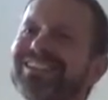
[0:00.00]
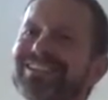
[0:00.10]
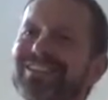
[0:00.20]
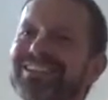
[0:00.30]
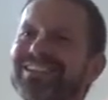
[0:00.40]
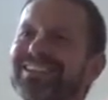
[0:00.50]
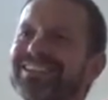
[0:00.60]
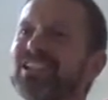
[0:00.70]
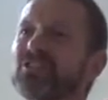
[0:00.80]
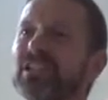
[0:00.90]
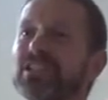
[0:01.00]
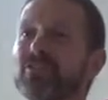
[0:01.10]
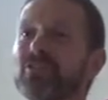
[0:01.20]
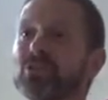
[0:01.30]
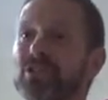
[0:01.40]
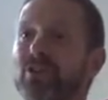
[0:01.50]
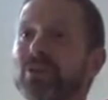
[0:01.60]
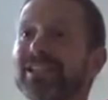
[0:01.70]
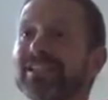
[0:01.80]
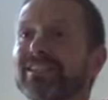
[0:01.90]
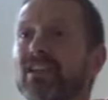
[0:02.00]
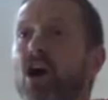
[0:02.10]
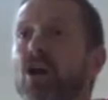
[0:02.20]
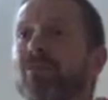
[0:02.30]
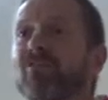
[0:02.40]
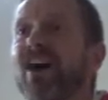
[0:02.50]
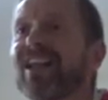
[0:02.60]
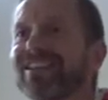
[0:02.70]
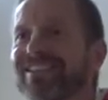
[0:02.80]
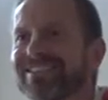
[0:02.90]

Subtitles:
just, literally, it's a fruit. Do you know what it is? It's a karma fowl.